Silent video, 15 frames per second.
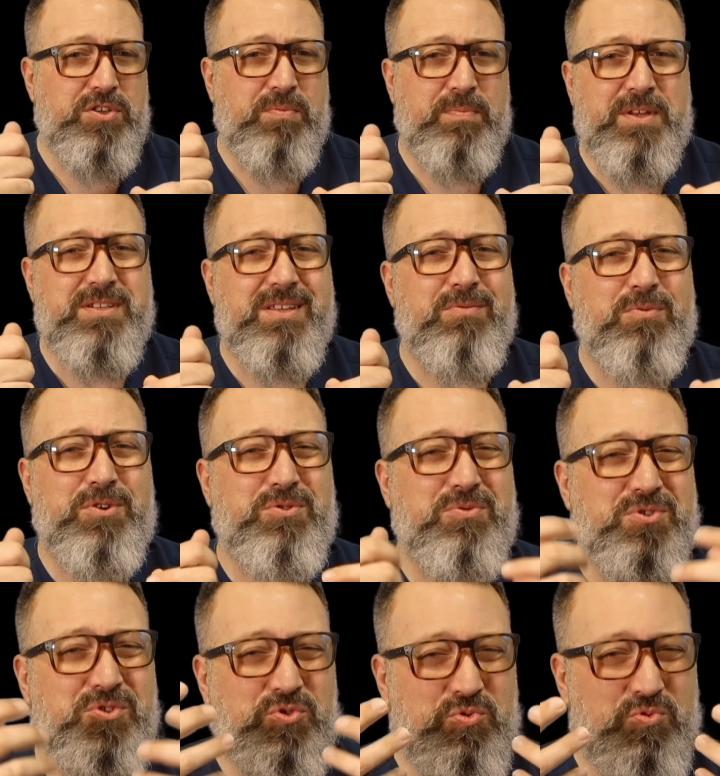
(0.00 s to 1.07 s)
So basically what you're
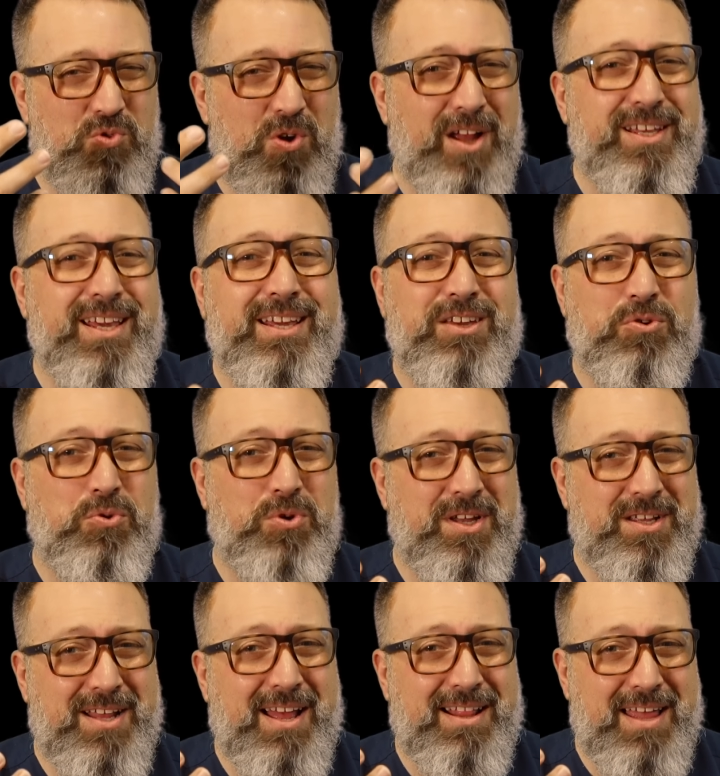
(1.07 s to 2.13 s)
doing is drying your
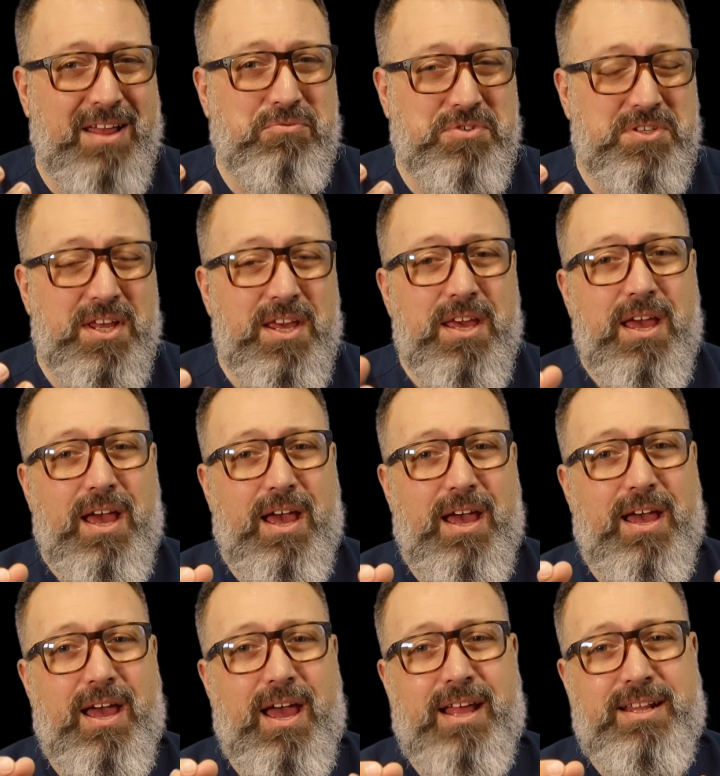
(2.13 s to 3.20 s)
canal out
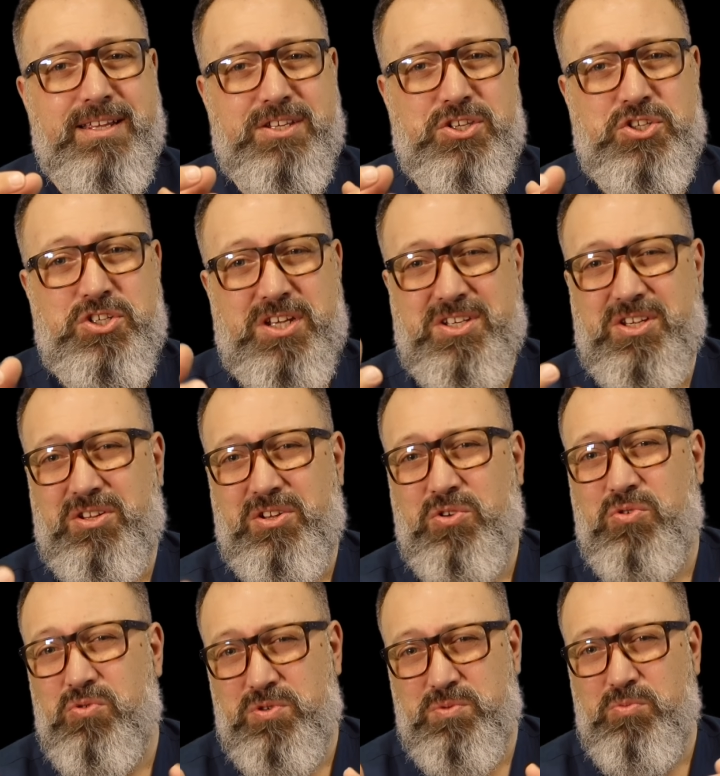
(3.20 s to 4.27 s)
uh, and it's just gonna
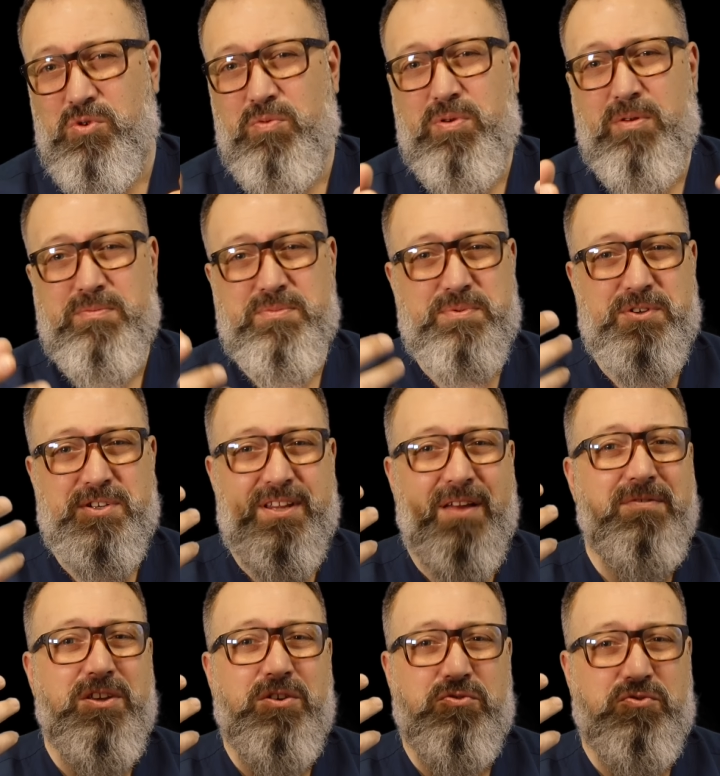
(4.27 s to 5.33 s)
cause more problems because
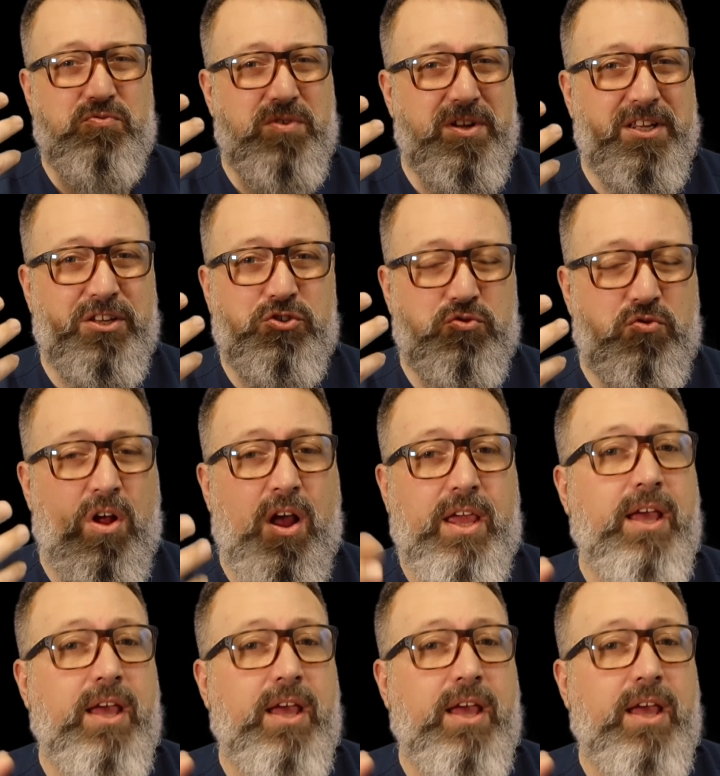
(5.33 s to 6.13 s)
everything goes really dry.